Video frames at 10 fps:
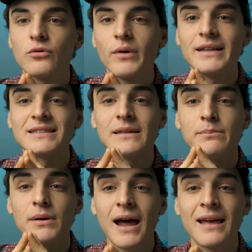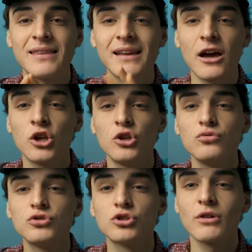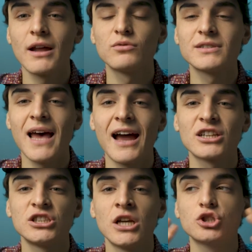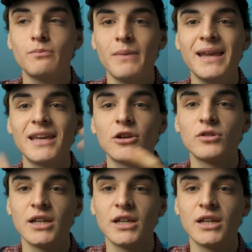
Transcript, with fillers: crazy, but I think a huge trend was actually making your